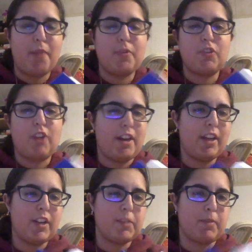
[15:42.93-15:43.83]
I was trying
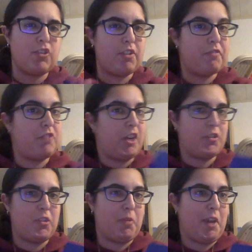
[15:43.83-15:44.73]
to get as much stuff
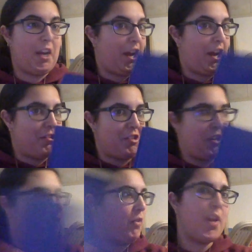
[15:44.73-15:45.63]
done so I could actually
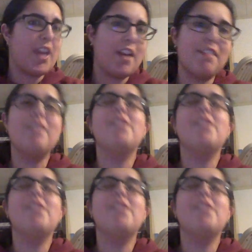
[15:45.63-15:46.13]
have a weekend.